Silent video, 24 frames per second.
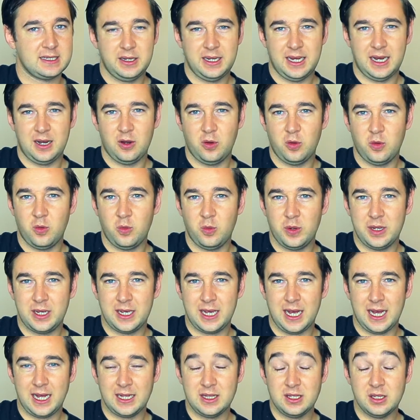Now, we
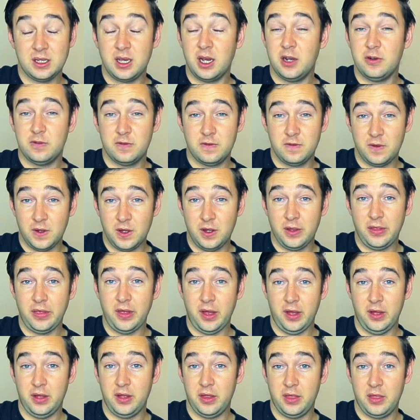can go
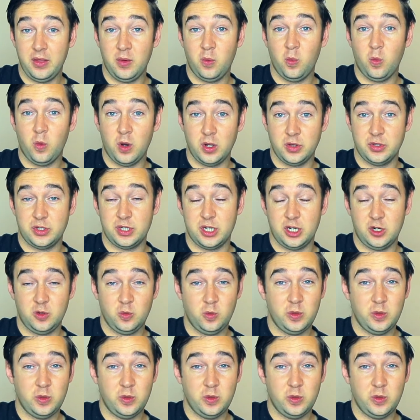further than 1 tone.